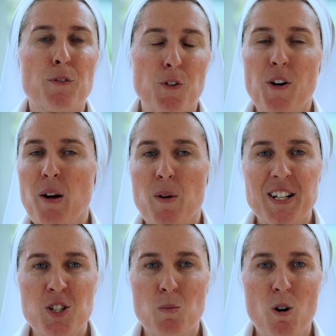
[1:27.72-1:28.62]
Before I
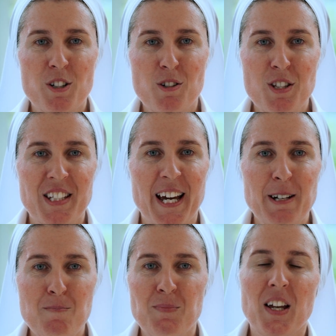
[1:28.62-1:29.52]
went to World Youth
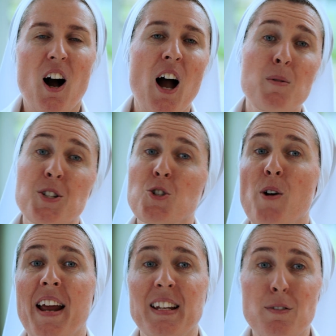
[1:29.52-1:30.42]
Day, I was
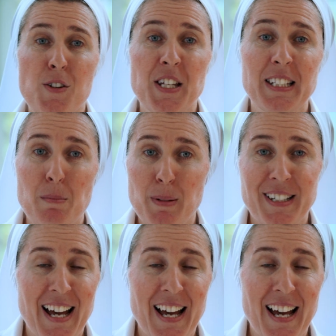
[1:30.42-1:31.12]
training for the Olympic